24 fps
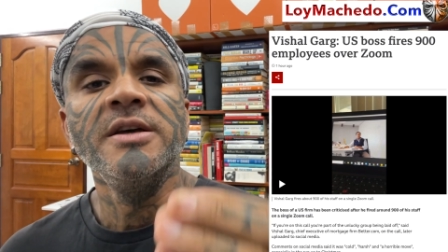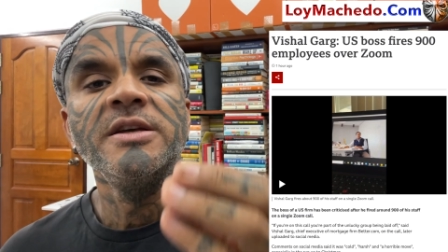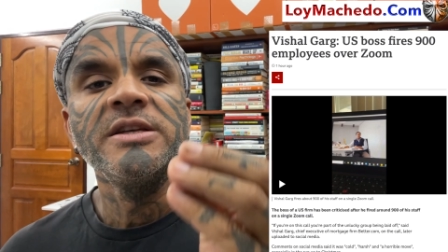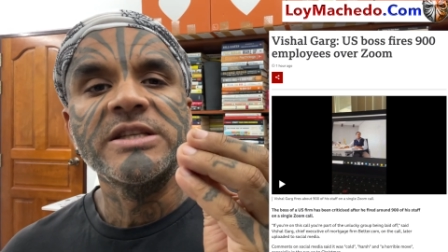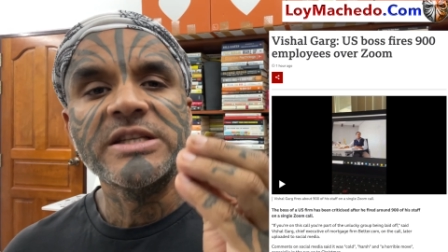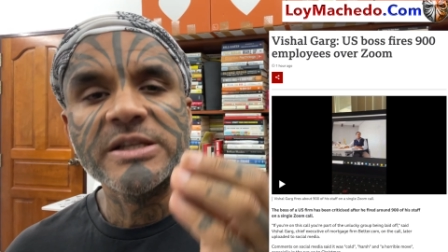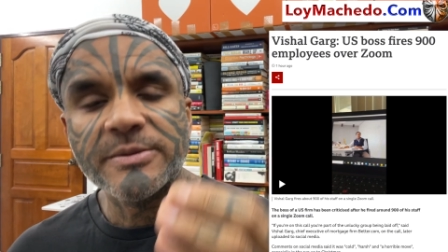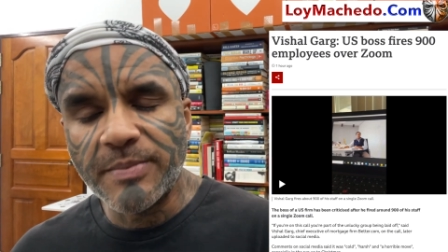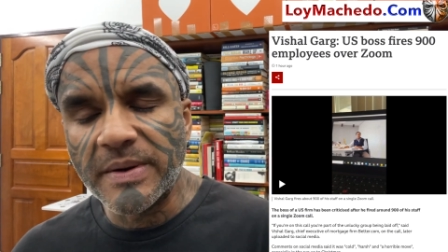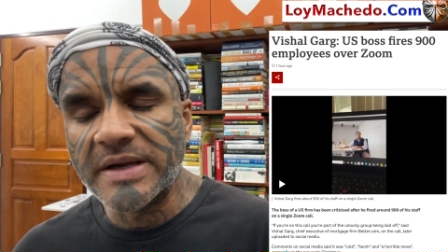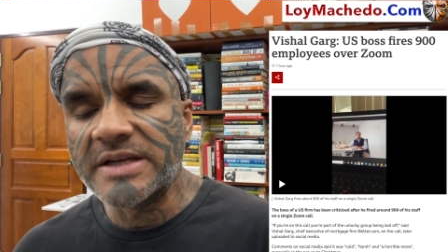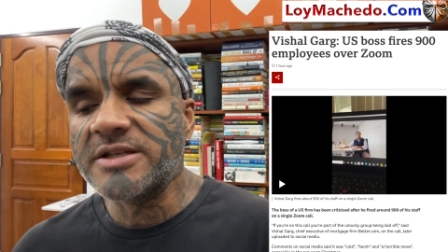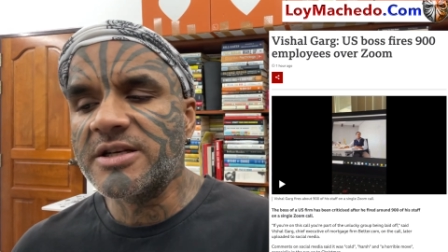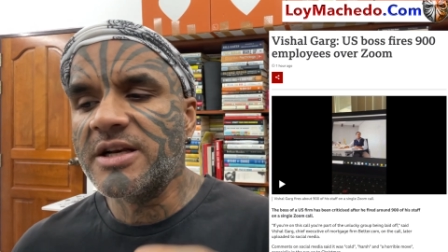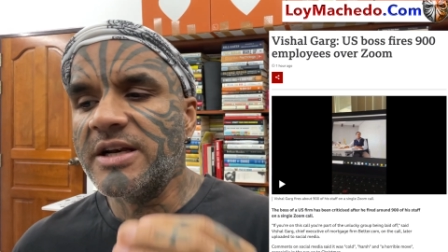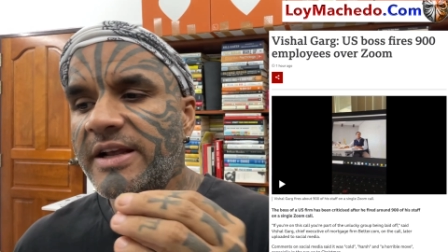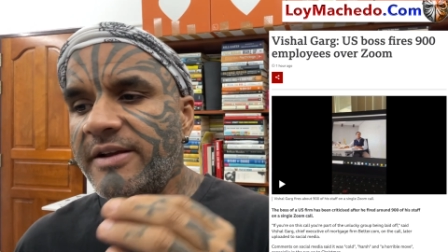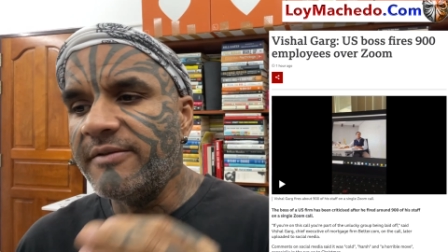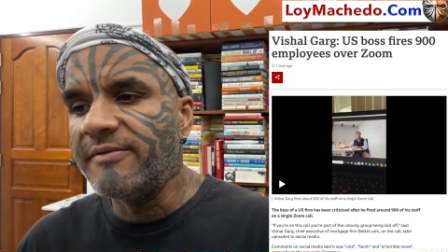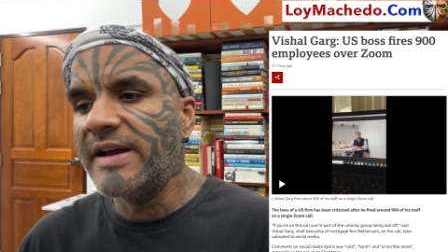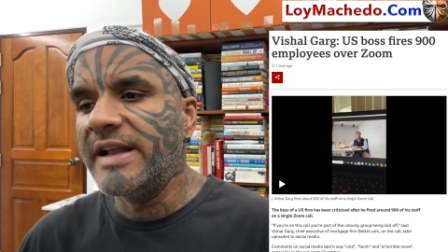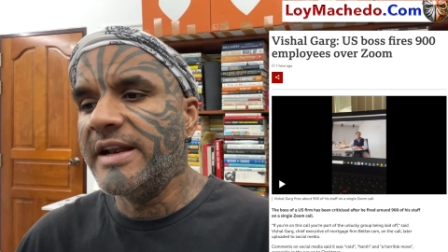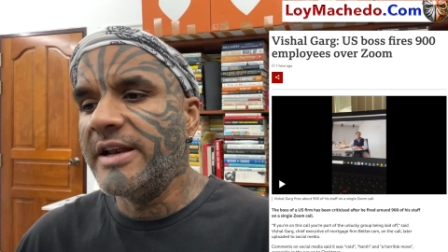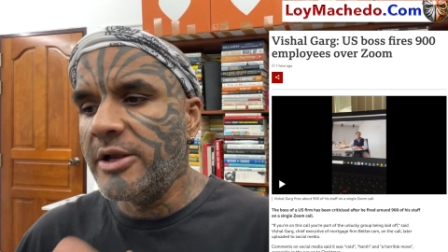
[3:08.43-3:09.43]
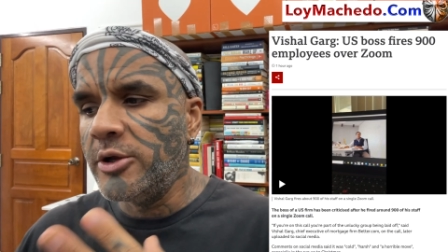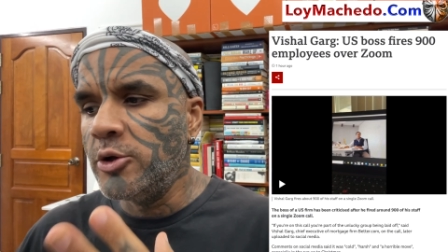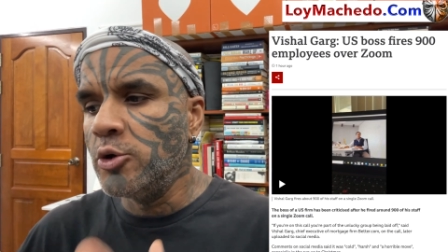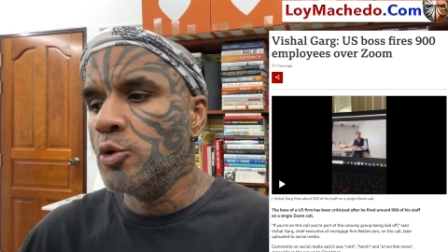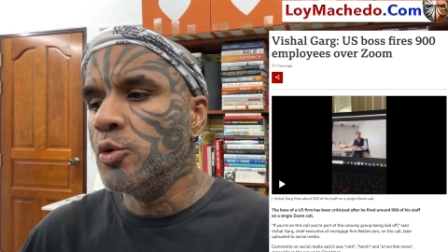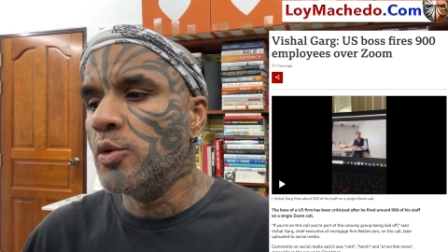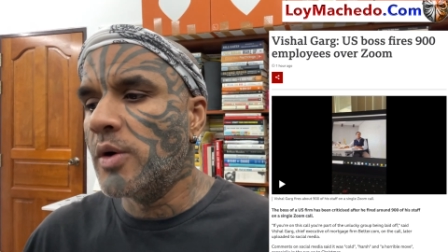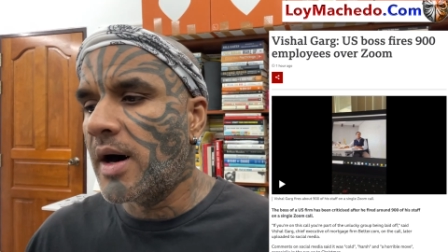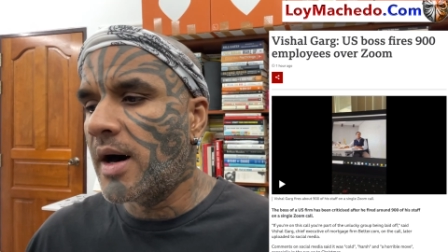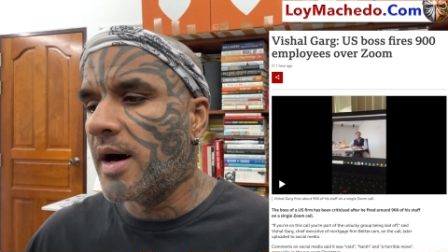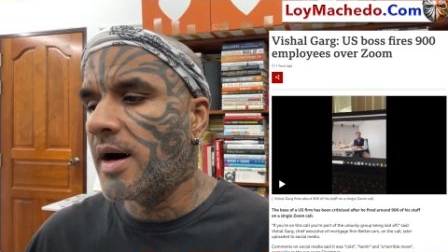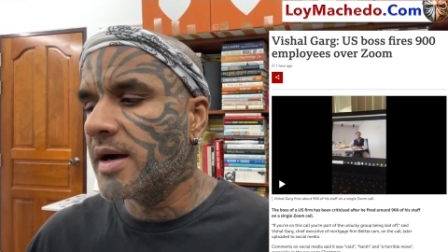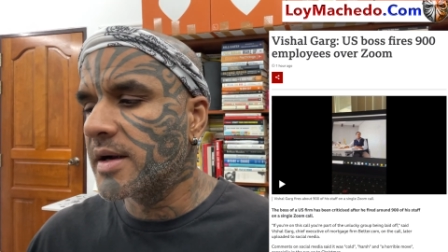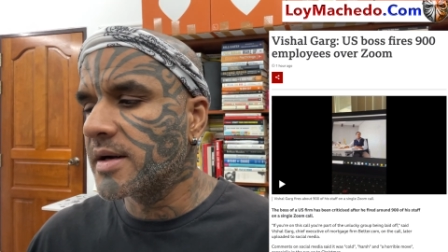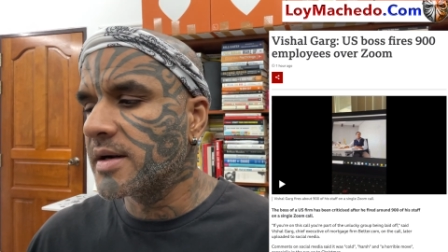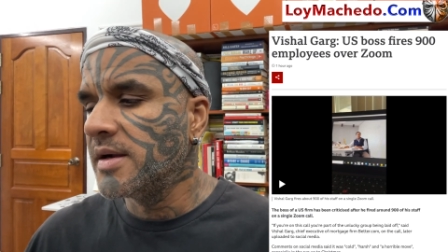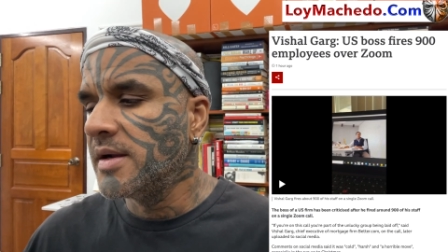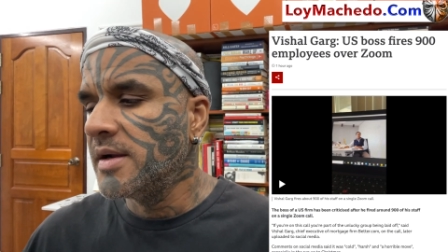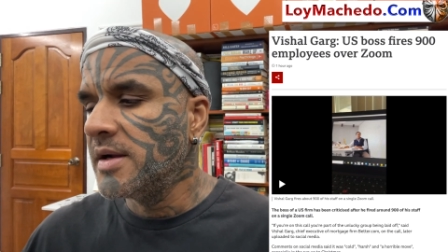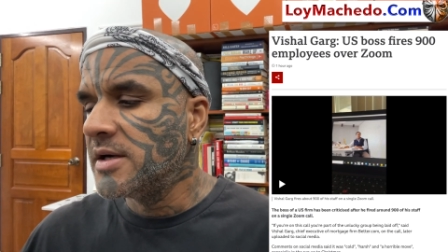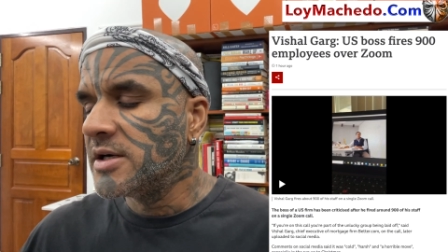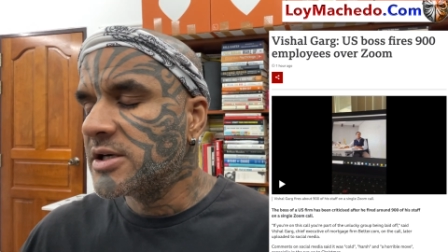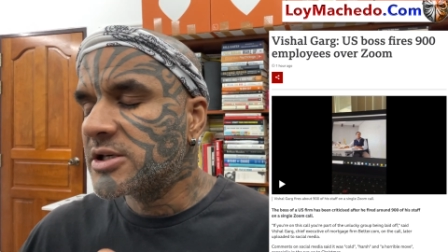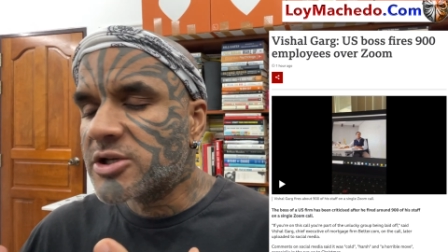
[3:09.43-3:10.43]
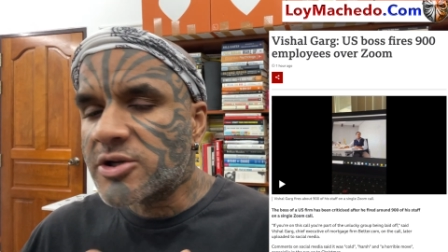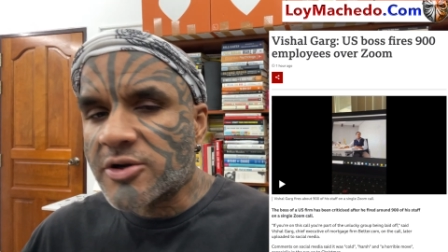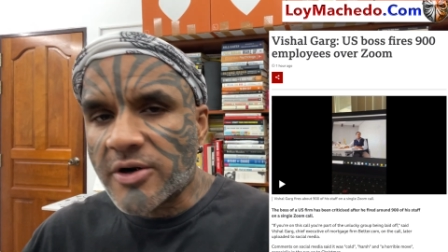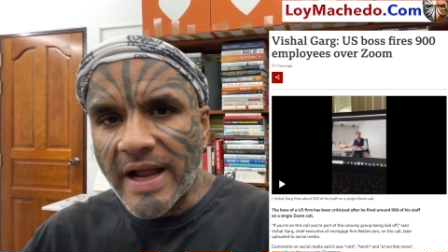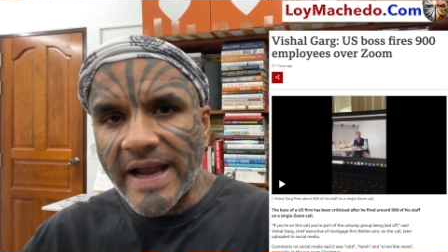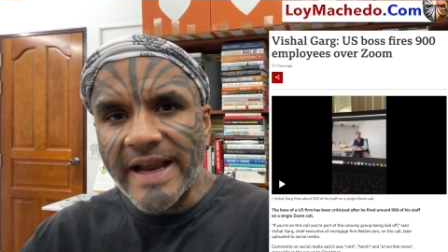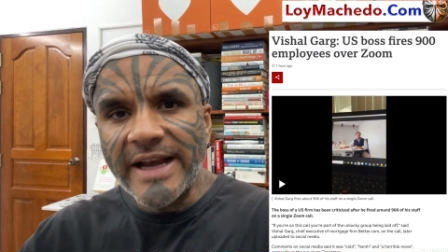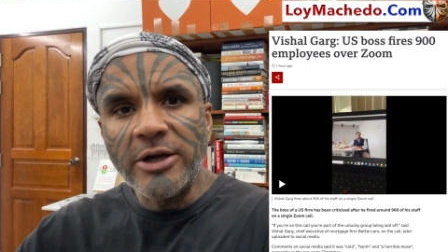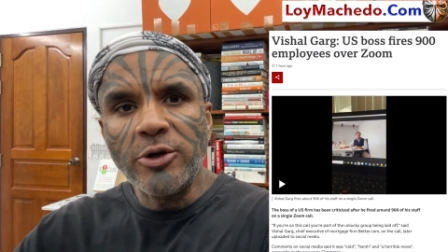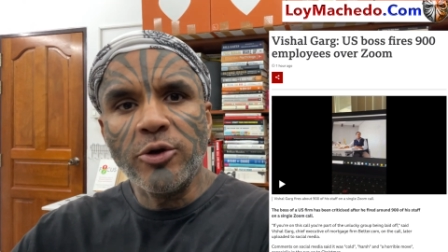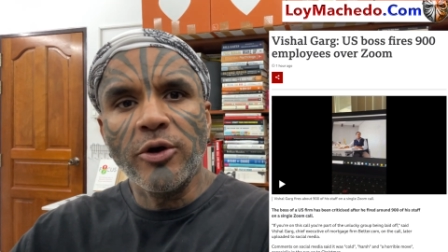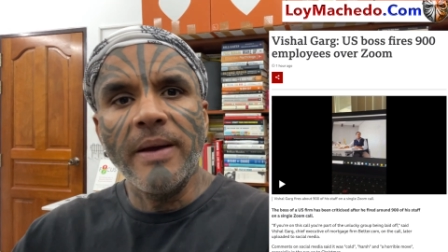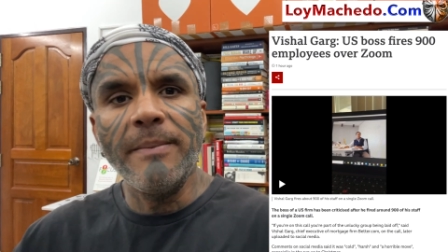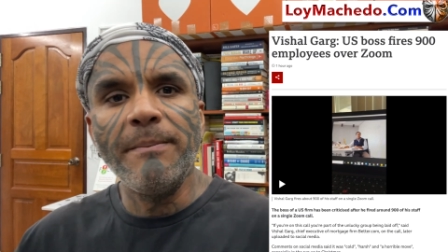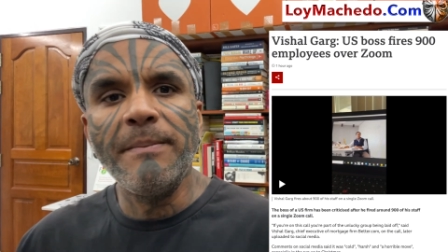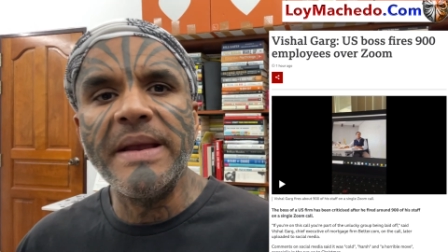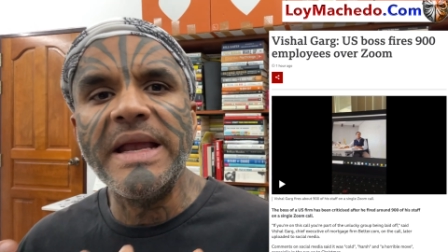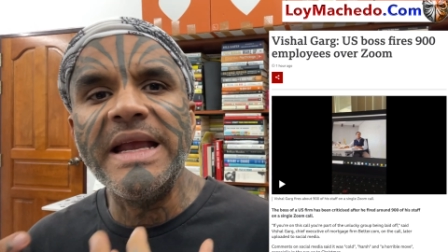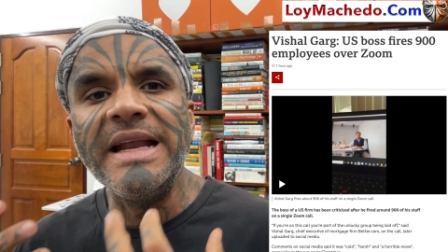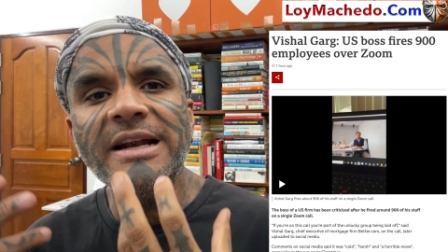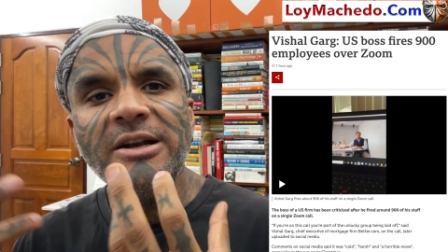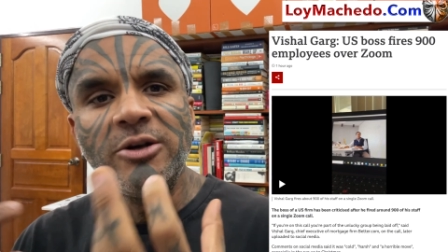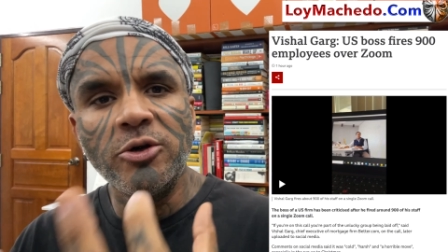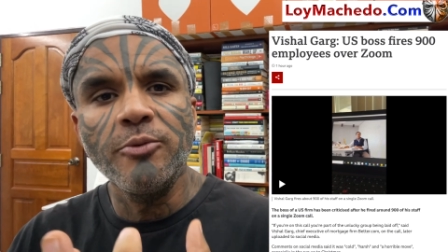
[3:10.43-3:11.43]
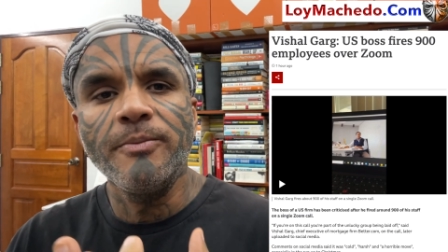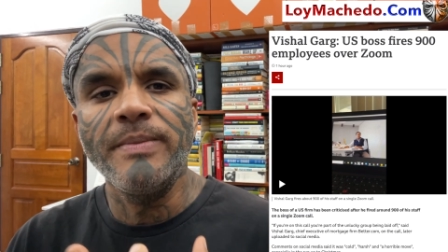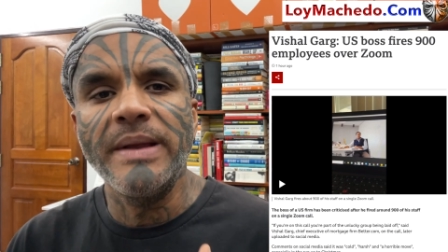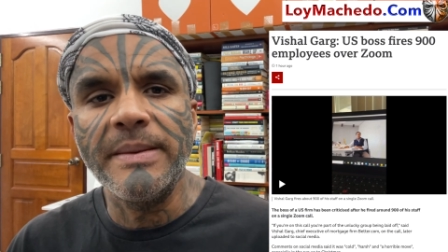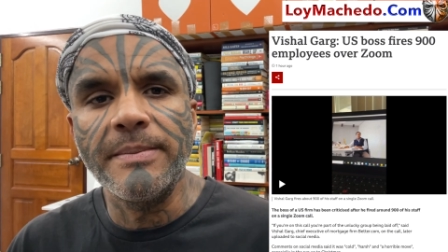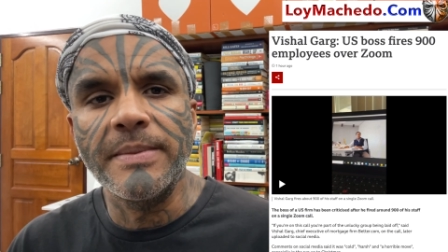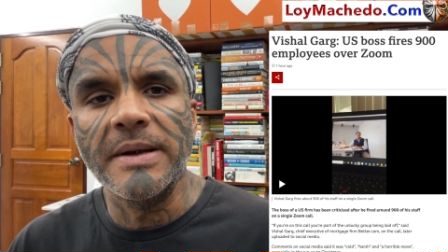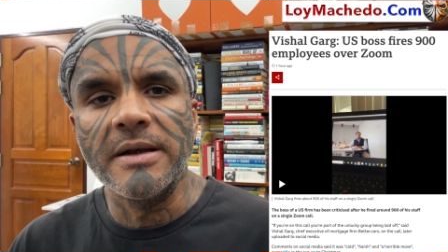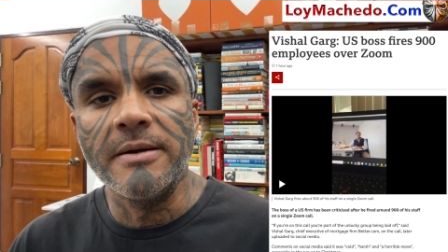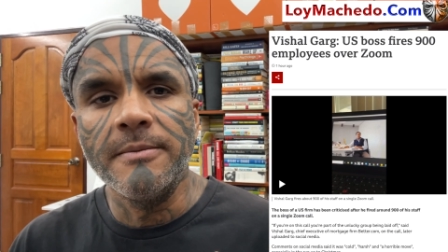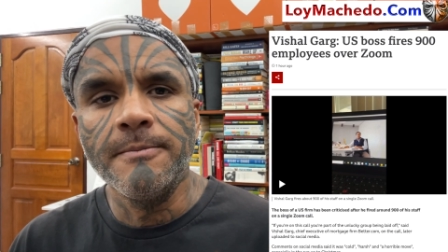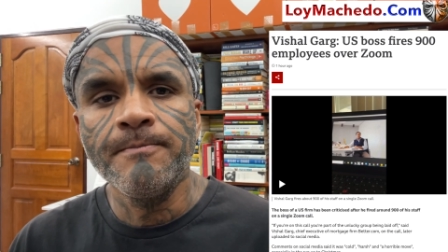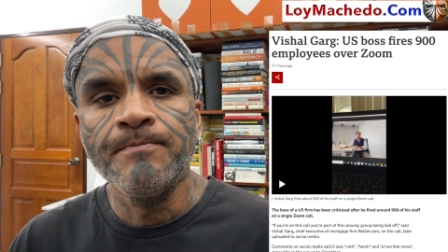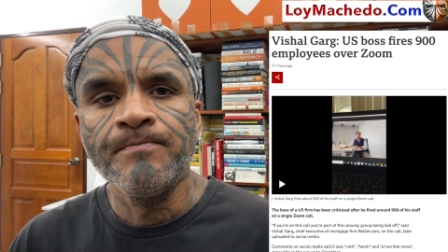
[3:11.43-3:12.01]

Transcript: especially when you are trying to appeal to people.